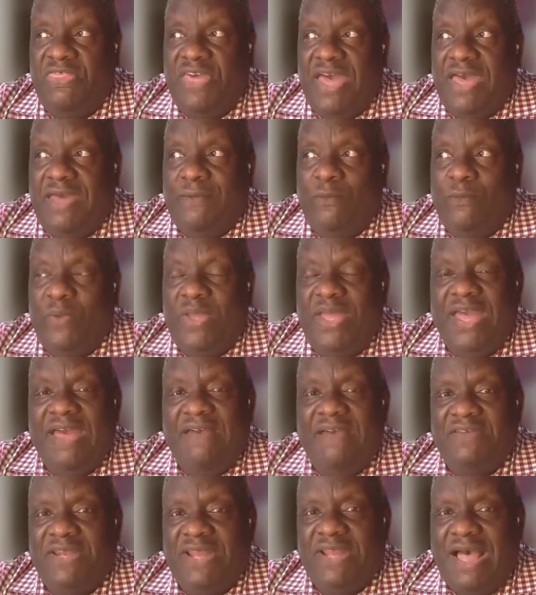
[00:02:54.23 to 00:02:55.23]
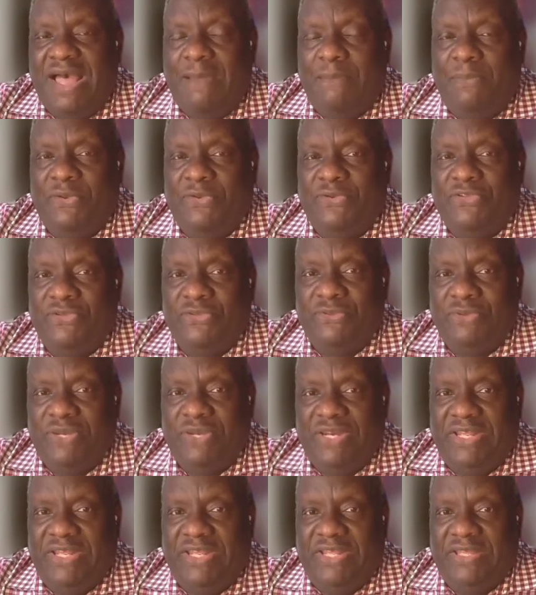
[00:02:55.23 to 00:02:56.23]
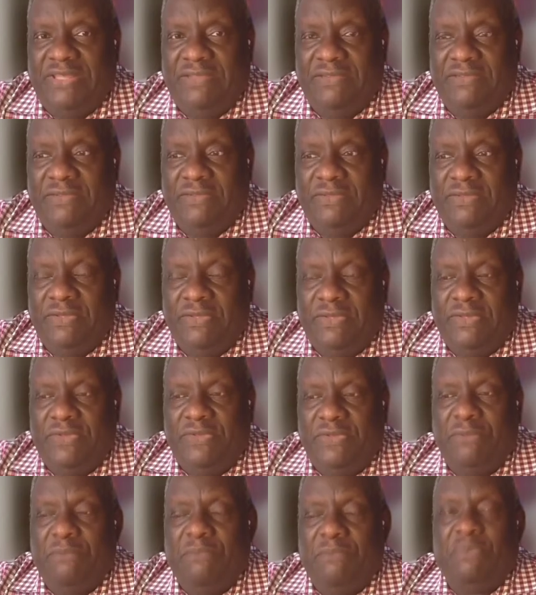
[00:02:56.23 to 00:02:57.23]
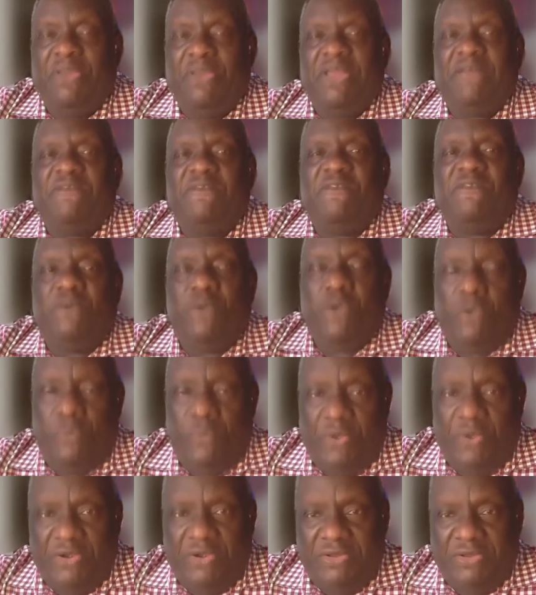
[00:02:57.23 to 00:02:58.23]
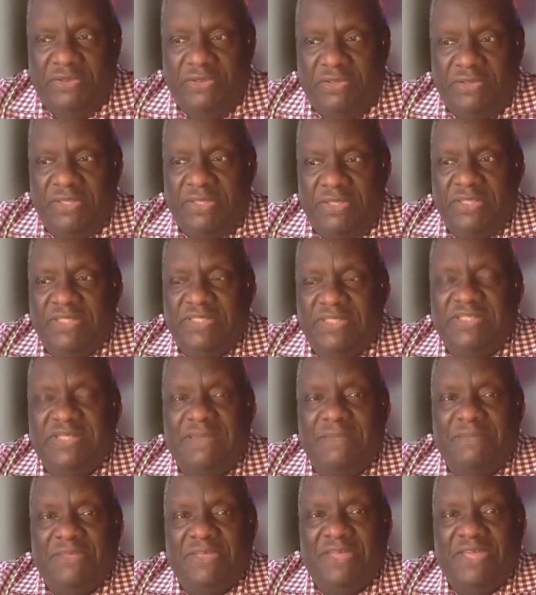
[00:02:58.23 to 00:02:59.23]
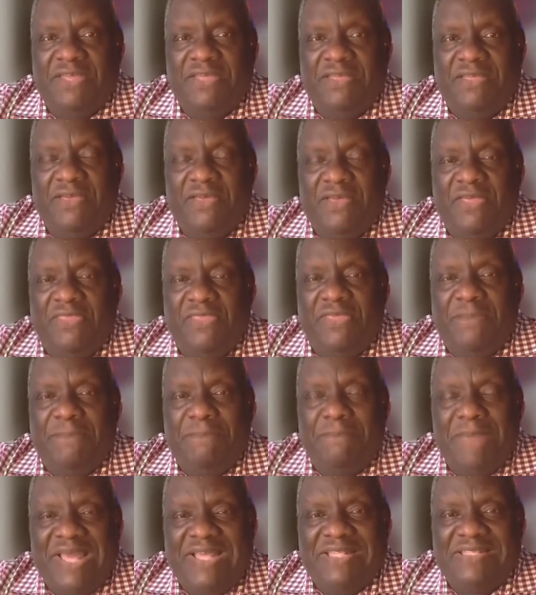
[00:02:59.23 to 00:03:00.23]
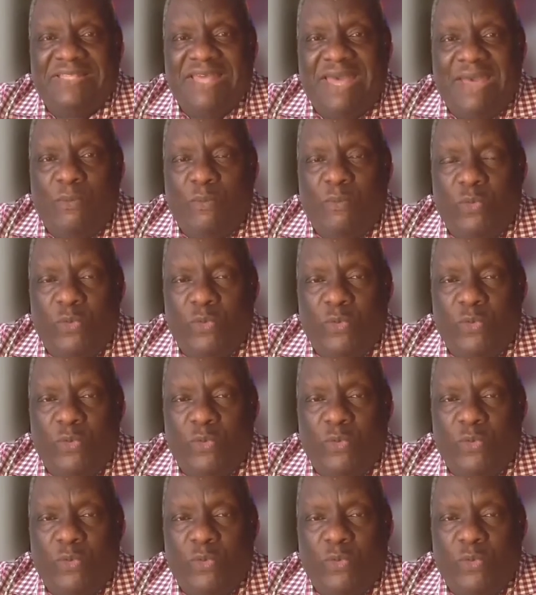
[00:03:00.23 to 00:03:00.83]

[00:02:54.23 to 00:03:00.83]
that we have an opportunity to bring forward something that makes that